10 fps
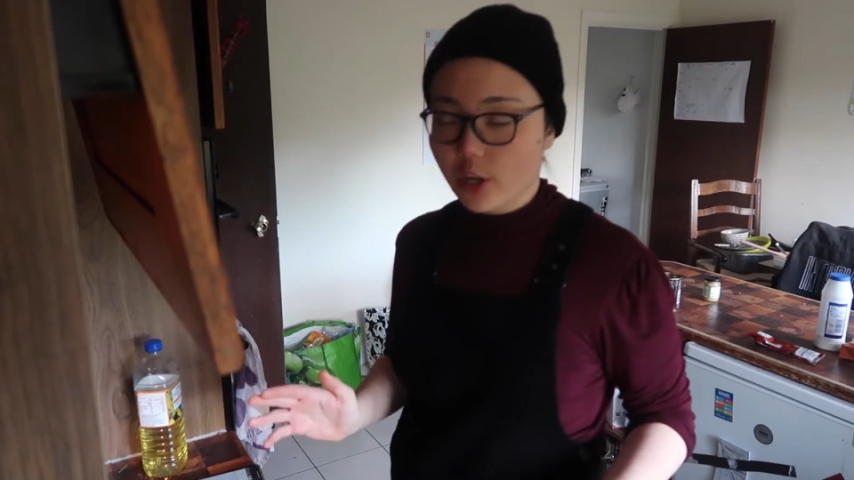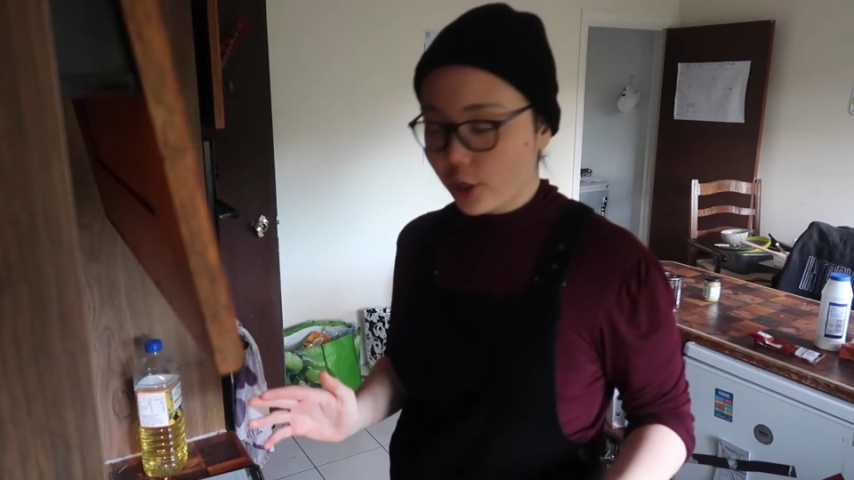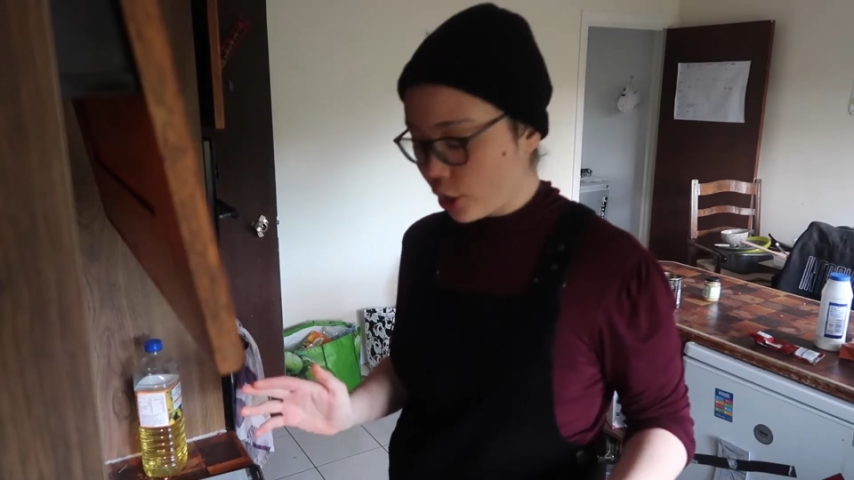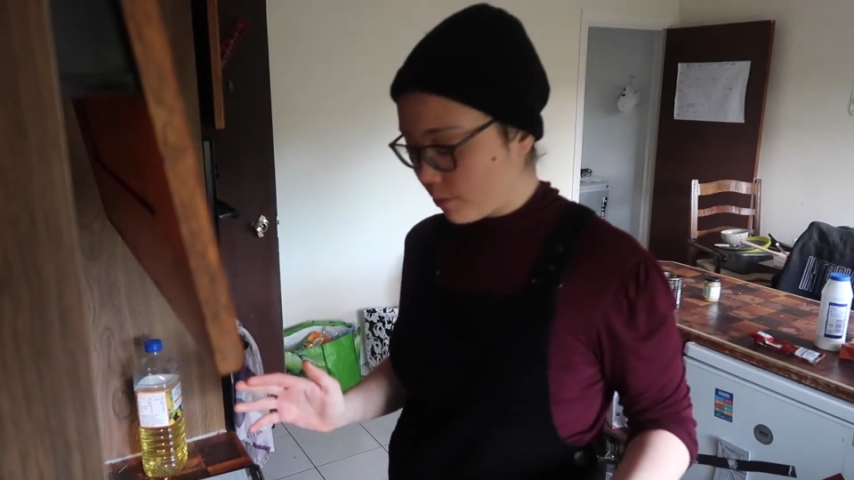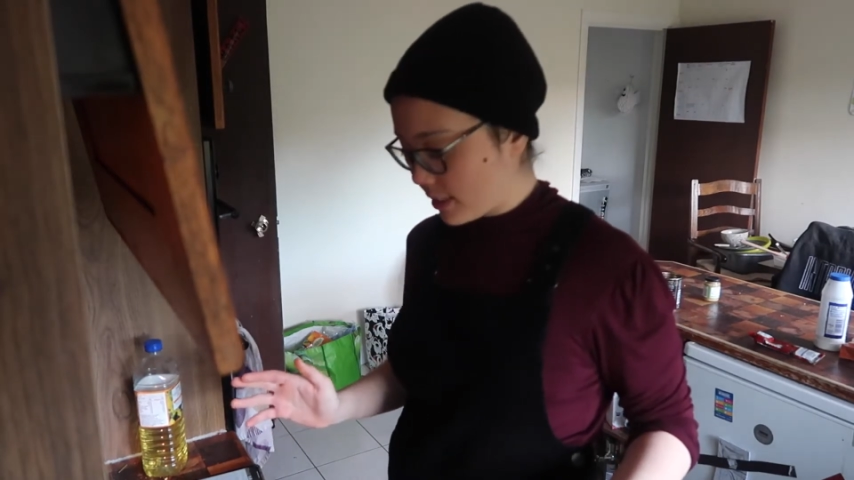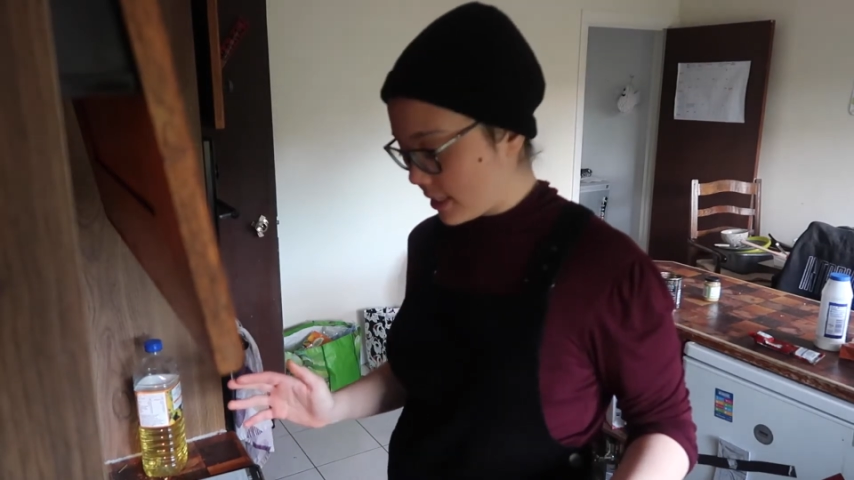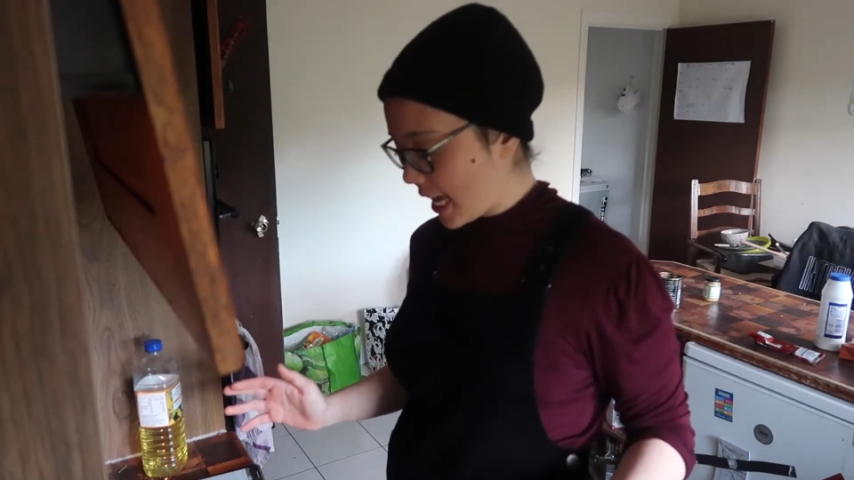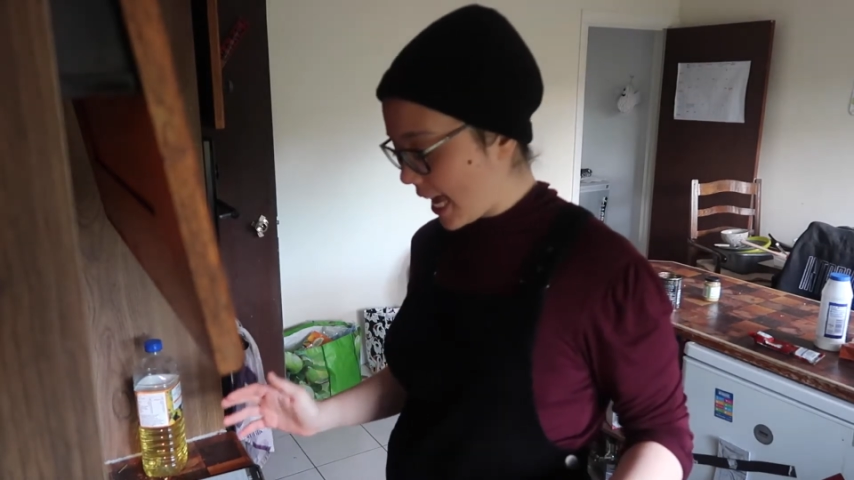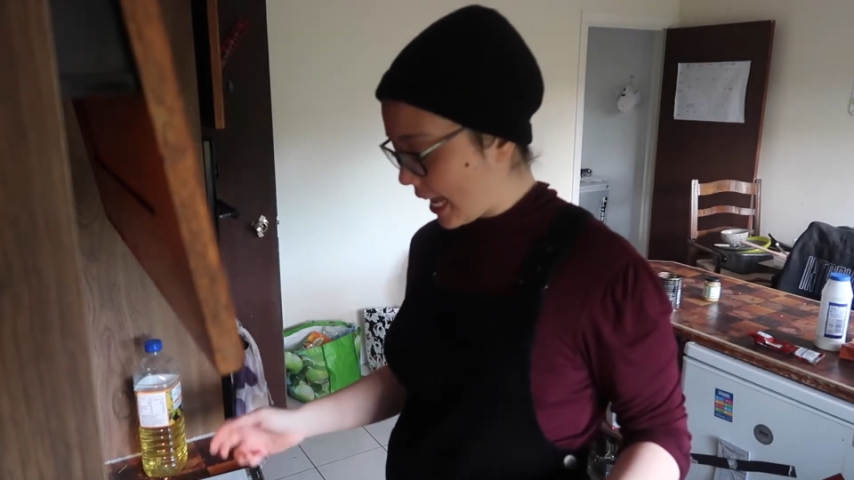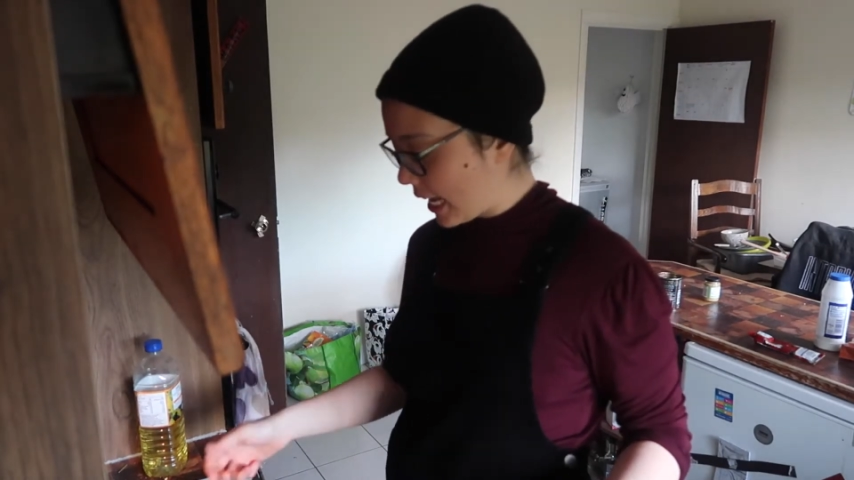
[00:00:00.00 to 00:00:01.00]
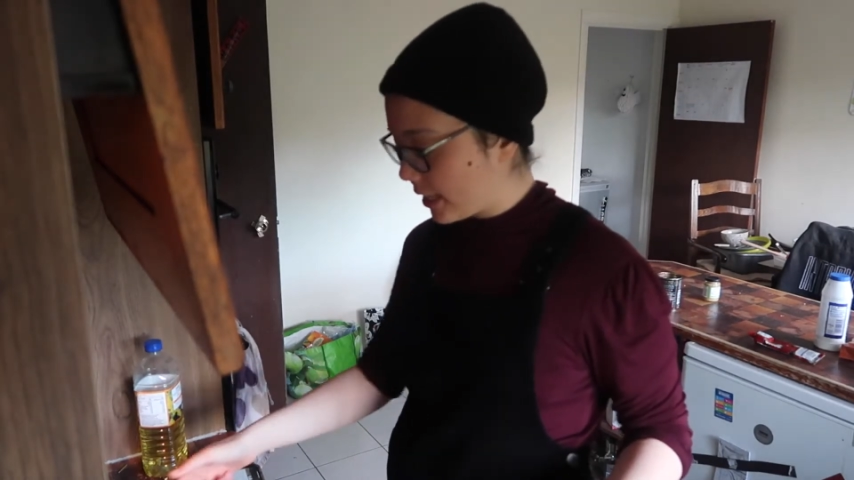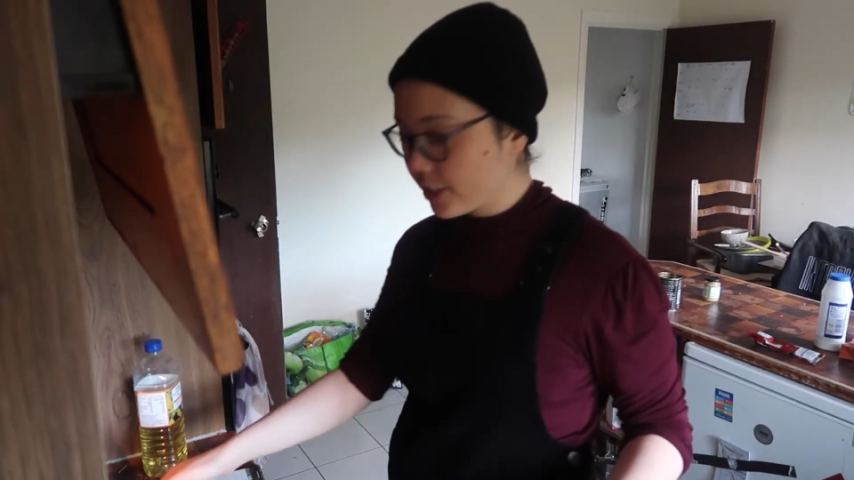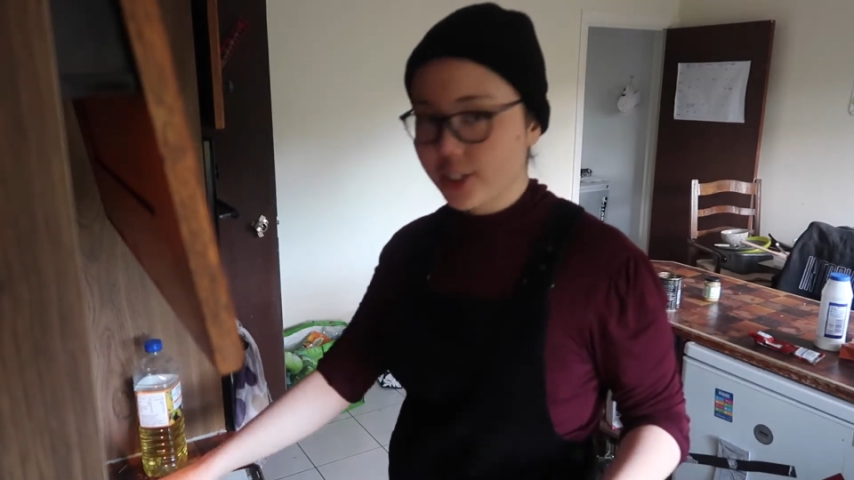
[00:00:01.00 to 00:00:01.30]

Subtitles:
stock cube is in,